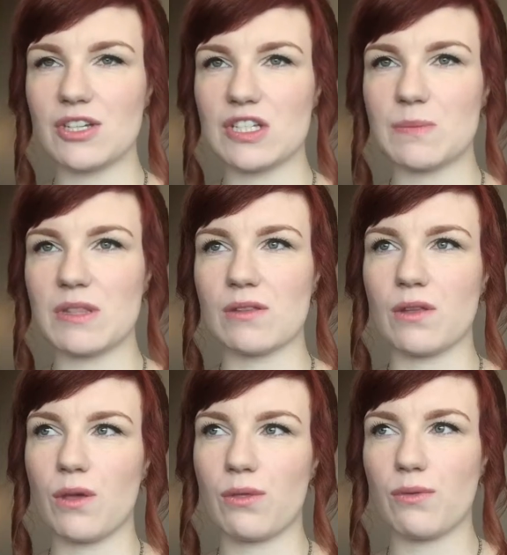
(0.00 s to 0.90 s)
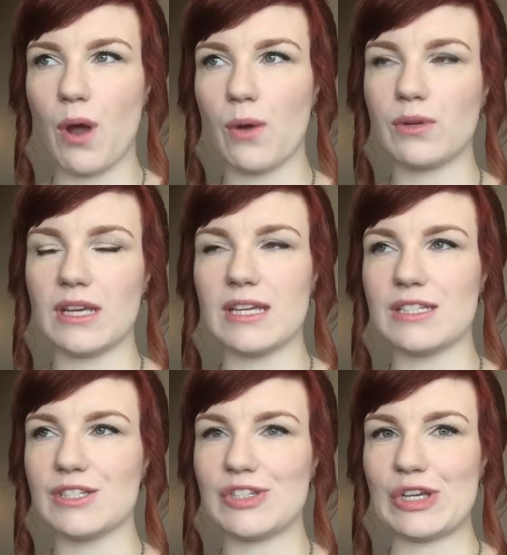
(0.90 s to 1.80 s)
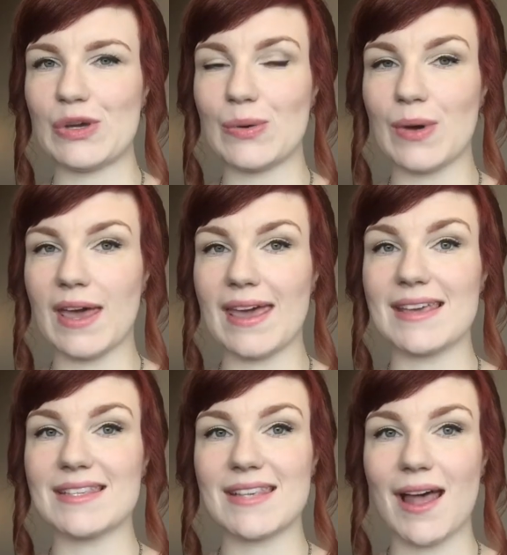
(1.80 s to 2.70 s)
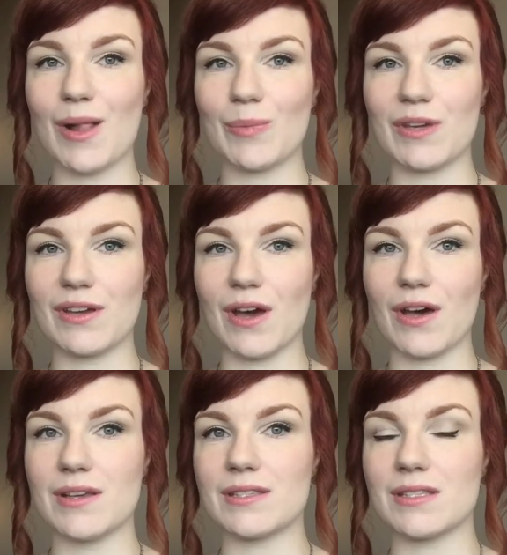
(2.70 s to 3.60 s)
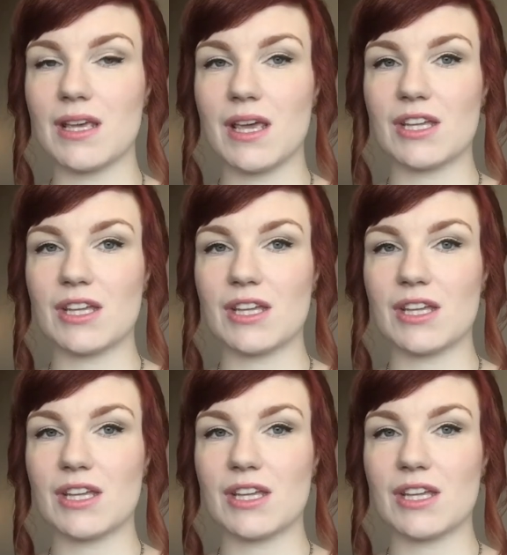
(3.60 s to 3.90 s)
She's been thrown into a cell because